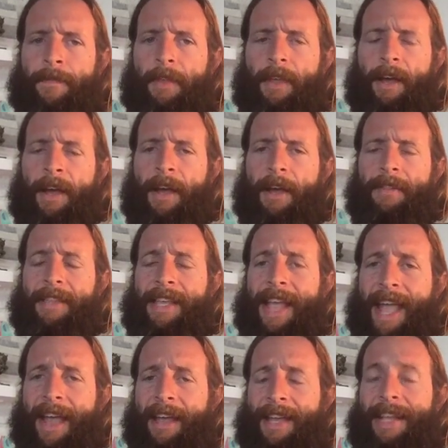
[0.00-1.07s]

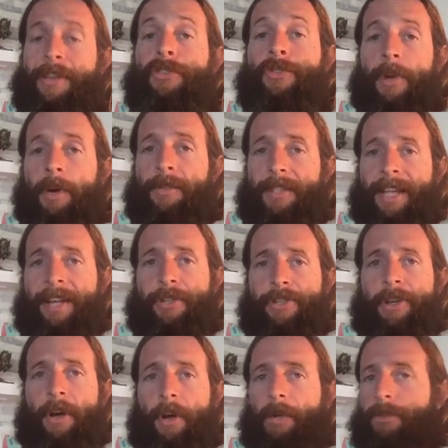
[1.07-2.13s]
The intro to that
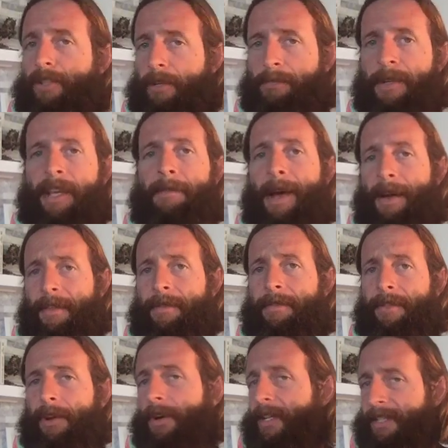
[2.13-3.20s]
show should be about
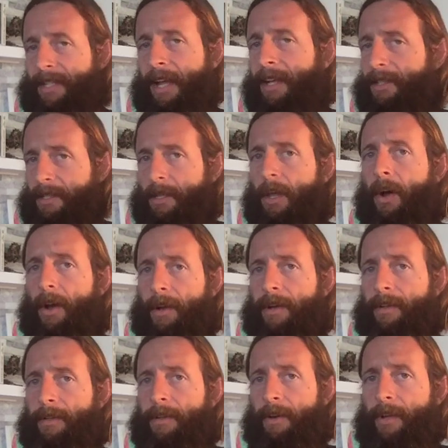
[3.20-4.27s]
30 seconds long.
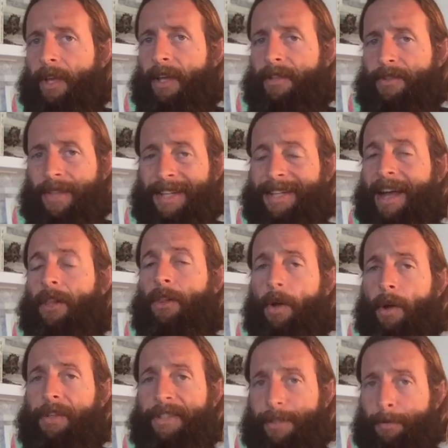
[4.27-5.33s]
Okay, so that's how
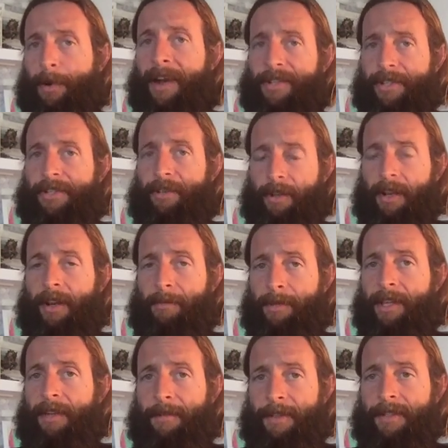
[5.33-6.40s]
long this project is going to
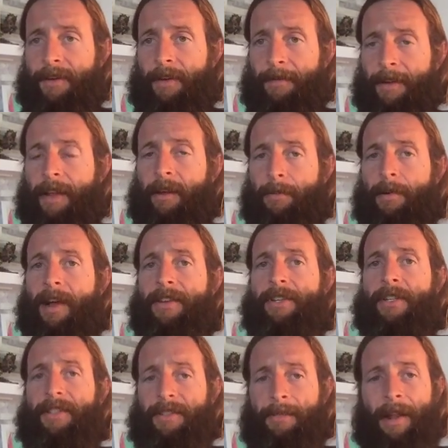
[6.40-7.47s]
be for this. Our final
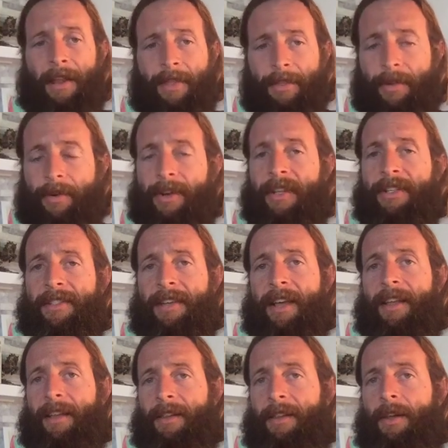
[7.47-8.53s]
project is about a
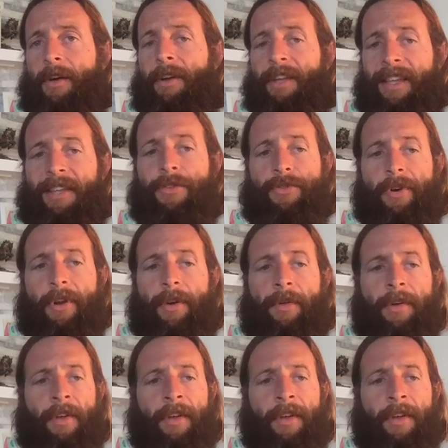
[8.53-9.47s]
30-second long intro.